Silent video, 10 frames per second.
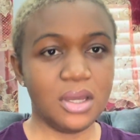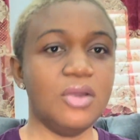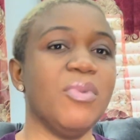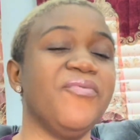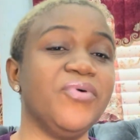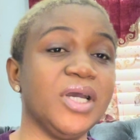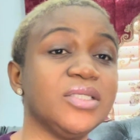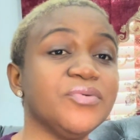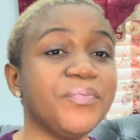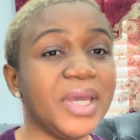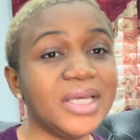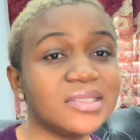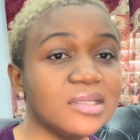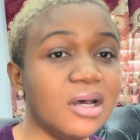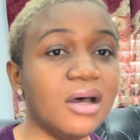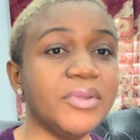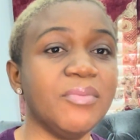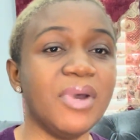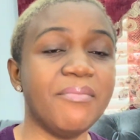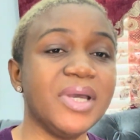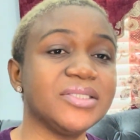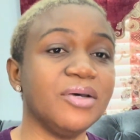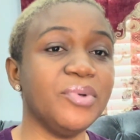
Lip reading: you might forget to pay some, they might mess up